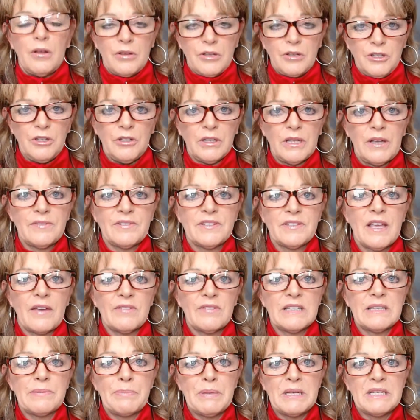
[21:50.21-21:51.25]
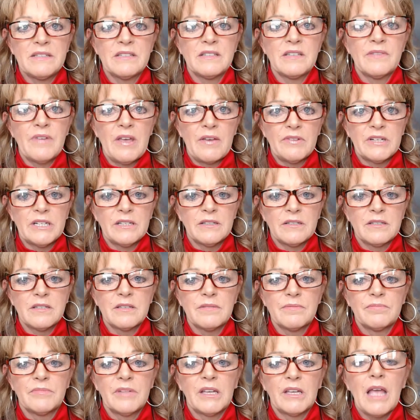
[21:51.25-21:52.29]
you'll have 7 pieces of evidence.
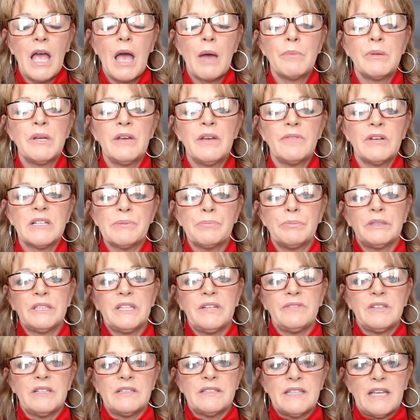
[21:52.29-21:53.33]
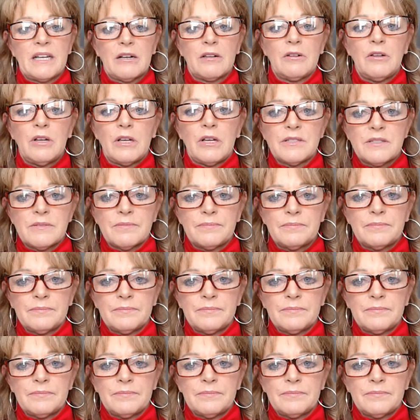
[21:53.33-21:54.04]
Like, how many of us believed in Santa Claus?